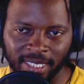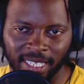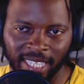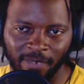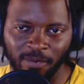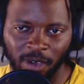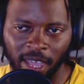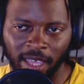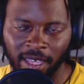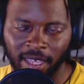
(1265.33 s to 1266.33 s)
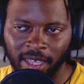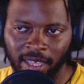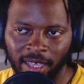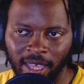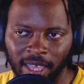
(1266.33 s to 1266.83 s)
they want.
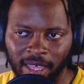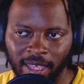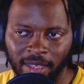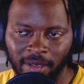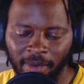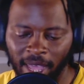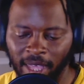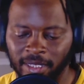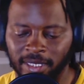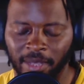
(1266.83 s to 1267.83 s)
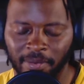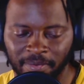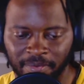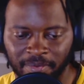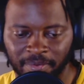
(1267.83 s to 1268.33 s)
Why
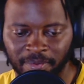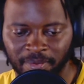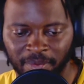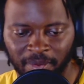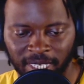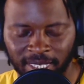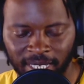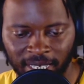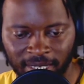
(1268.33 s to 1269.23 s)
something, what he said.